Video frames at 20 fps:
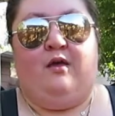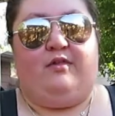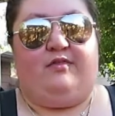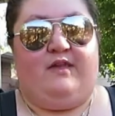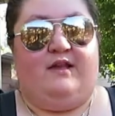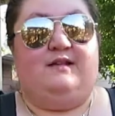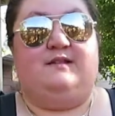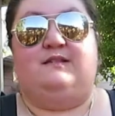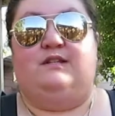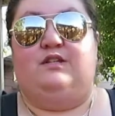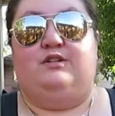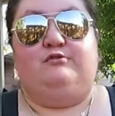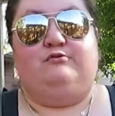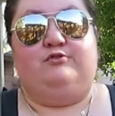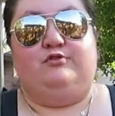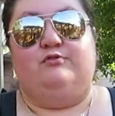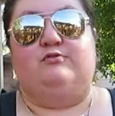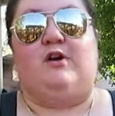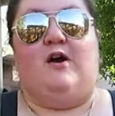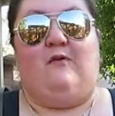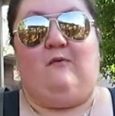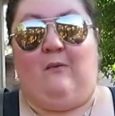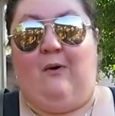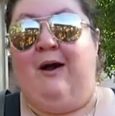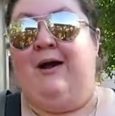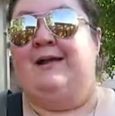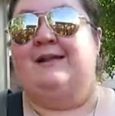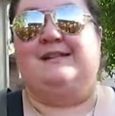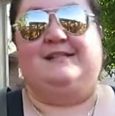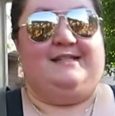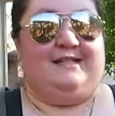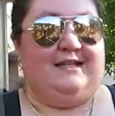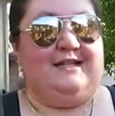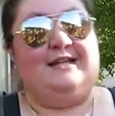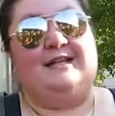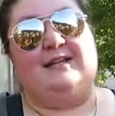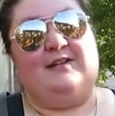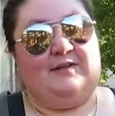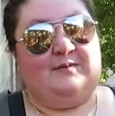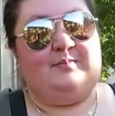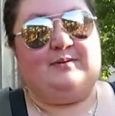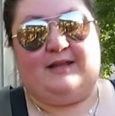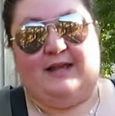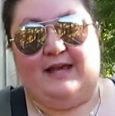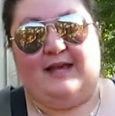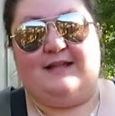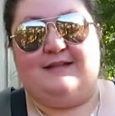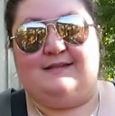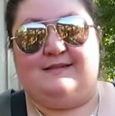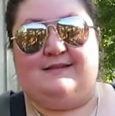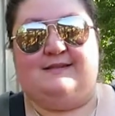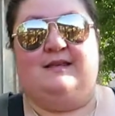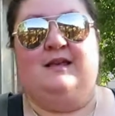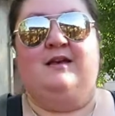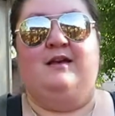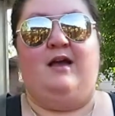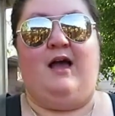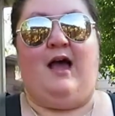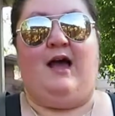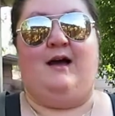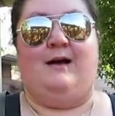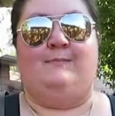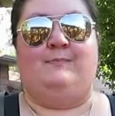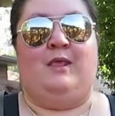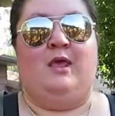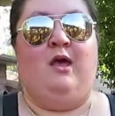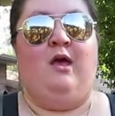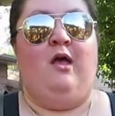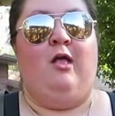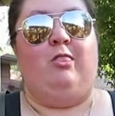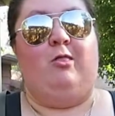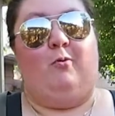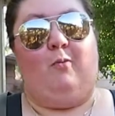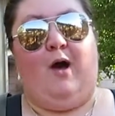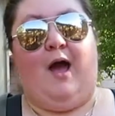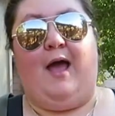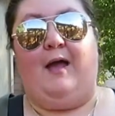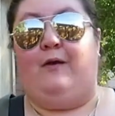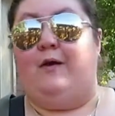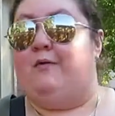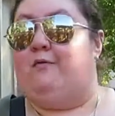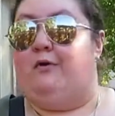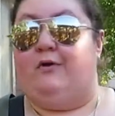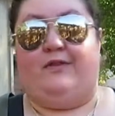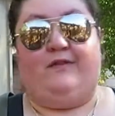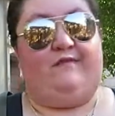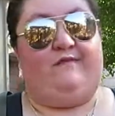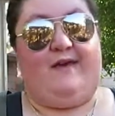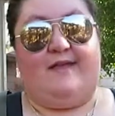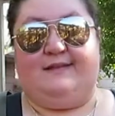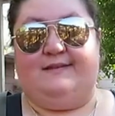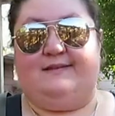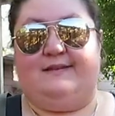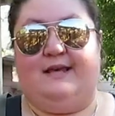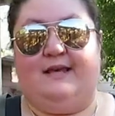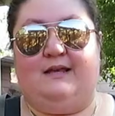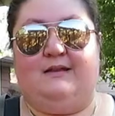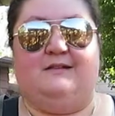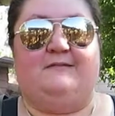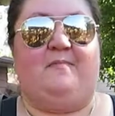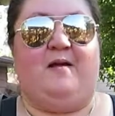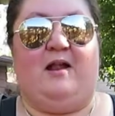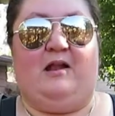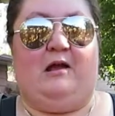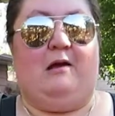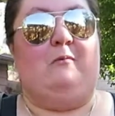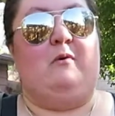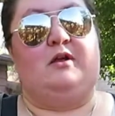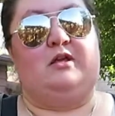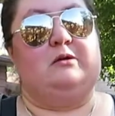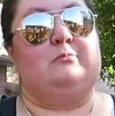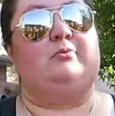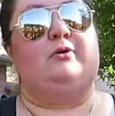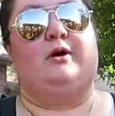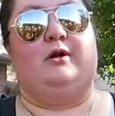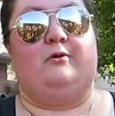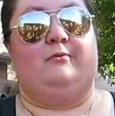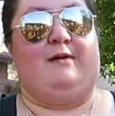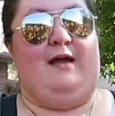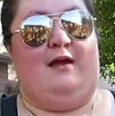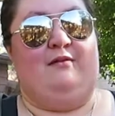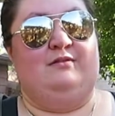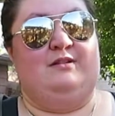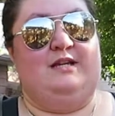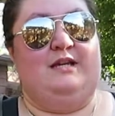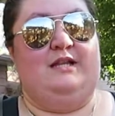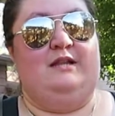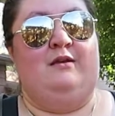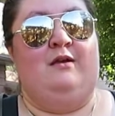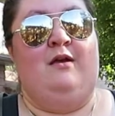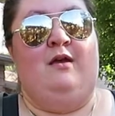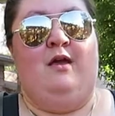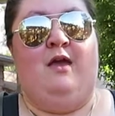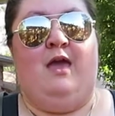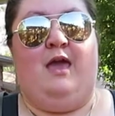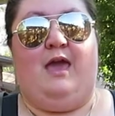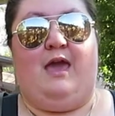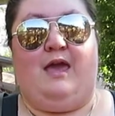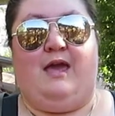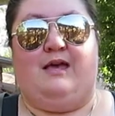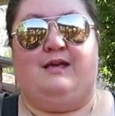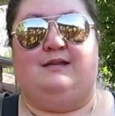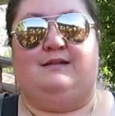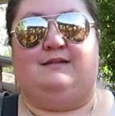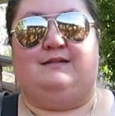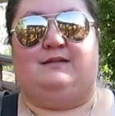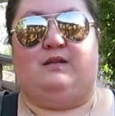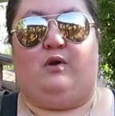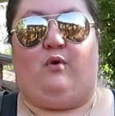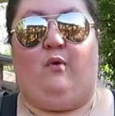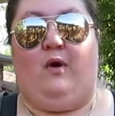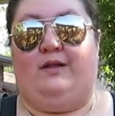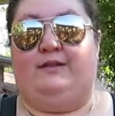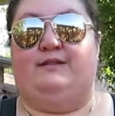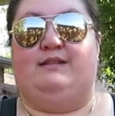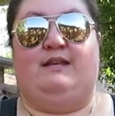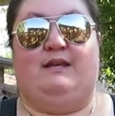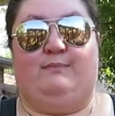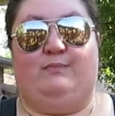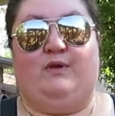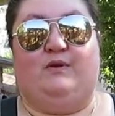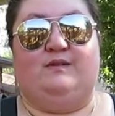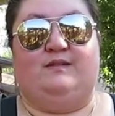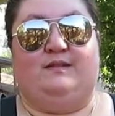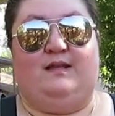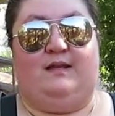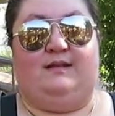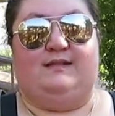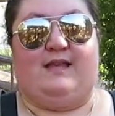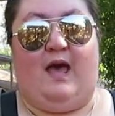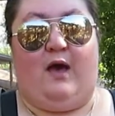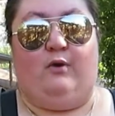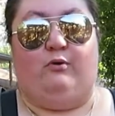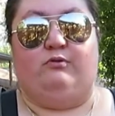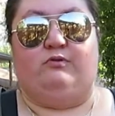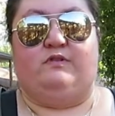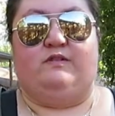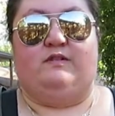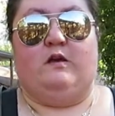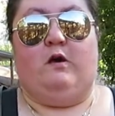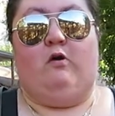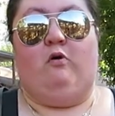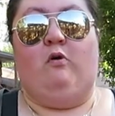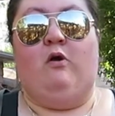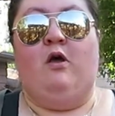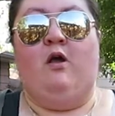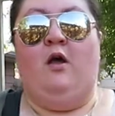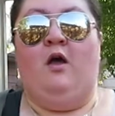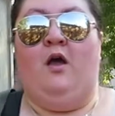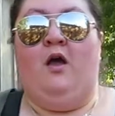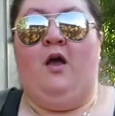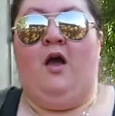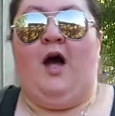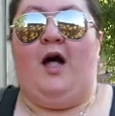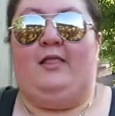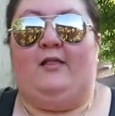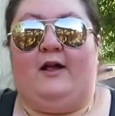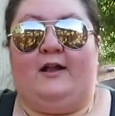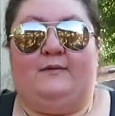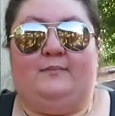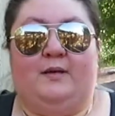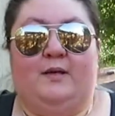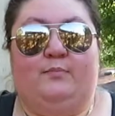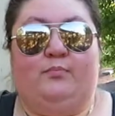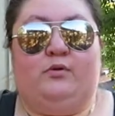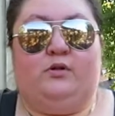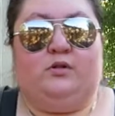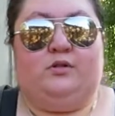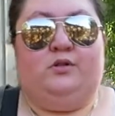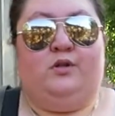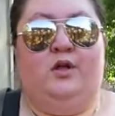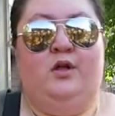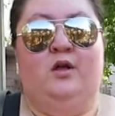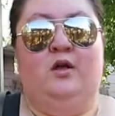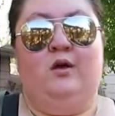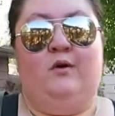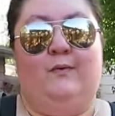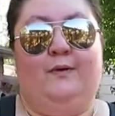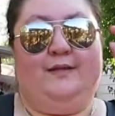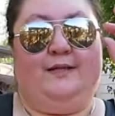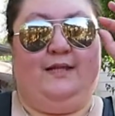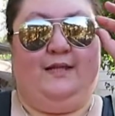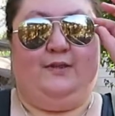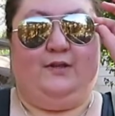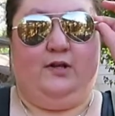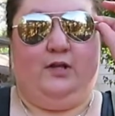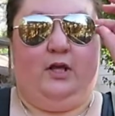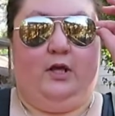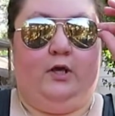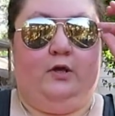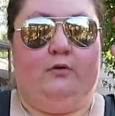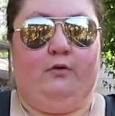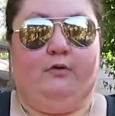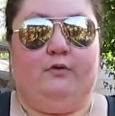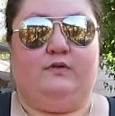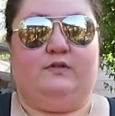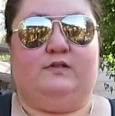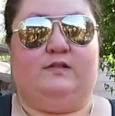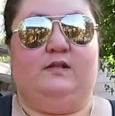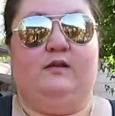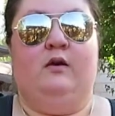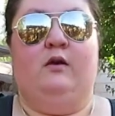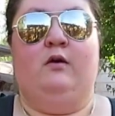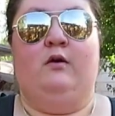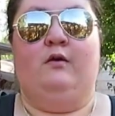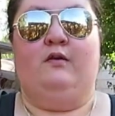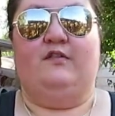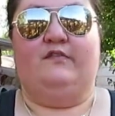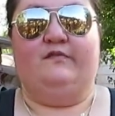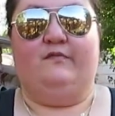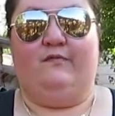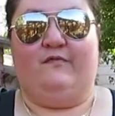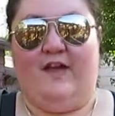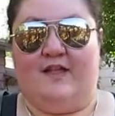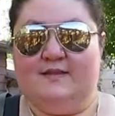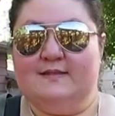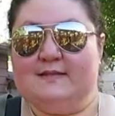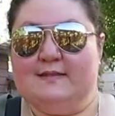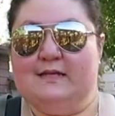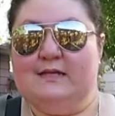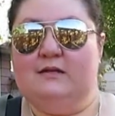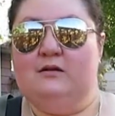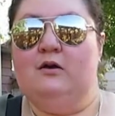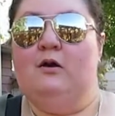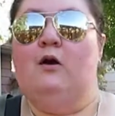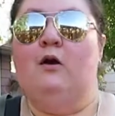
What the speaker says: things that you do not want eating your plants. The wiring or the fencing, depending on what you put around it, is going to keep those things out. So a lot of people will either use fencing